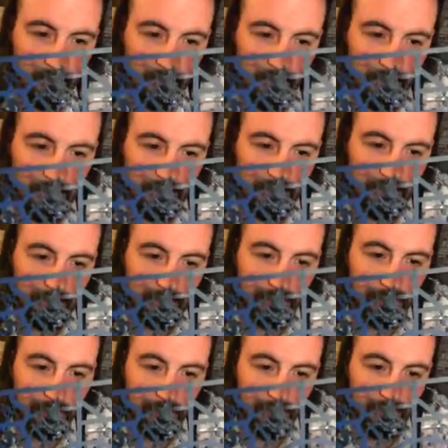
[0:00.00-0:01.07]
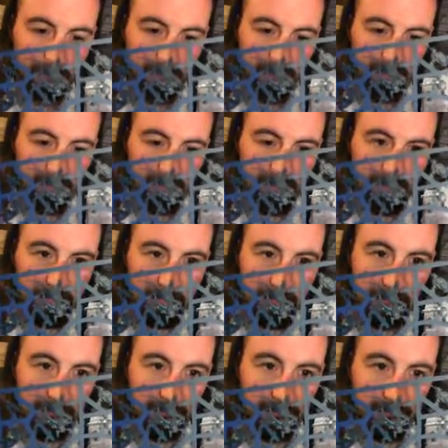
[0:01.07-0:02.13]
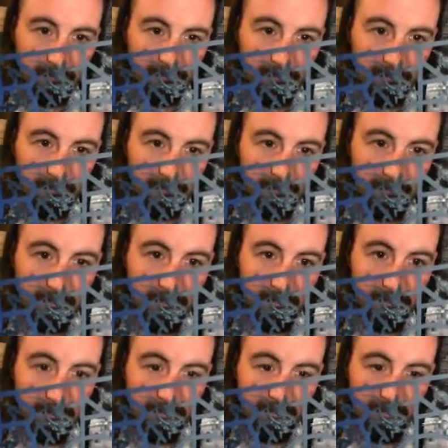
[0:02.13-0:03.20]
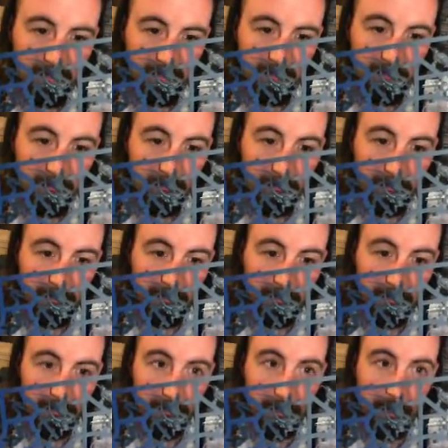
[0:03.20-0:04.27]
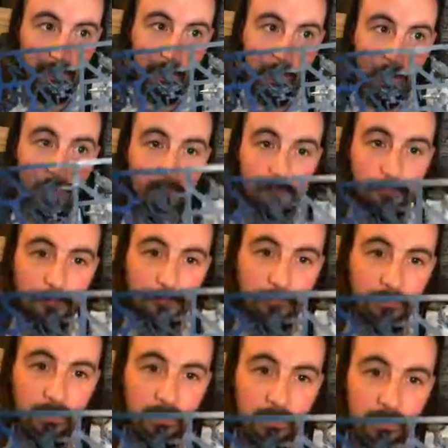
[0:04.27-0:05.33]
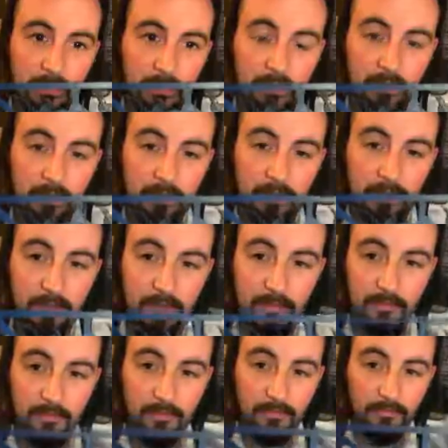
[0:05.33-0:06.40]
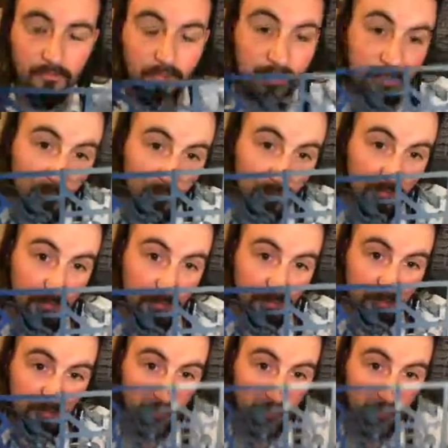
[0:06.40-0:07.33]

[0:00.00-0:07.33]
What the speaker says: which, as you can see, is a guy with the big freaking arms. Now, the rest of the ones on the sprue